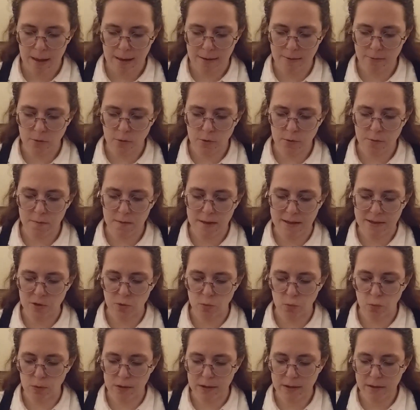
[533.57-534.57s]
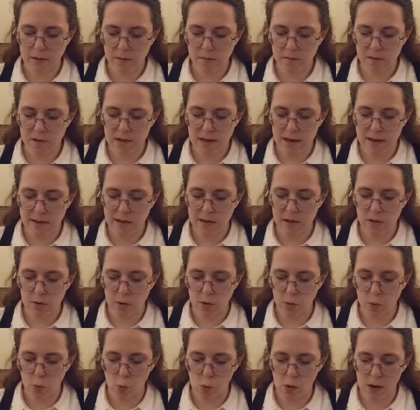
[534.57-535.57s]
I don't know if that's real vanilla
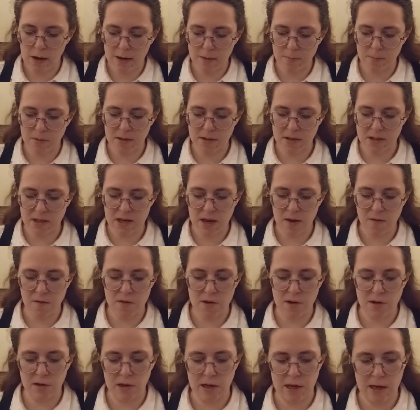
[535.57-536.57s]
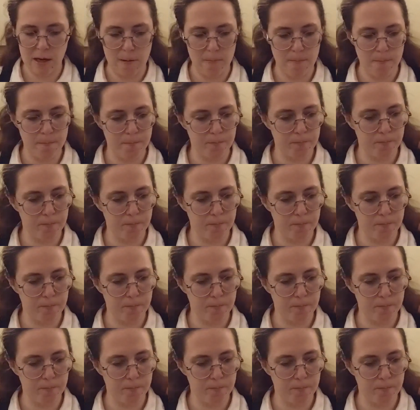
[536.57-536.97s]
or what, but it's definitely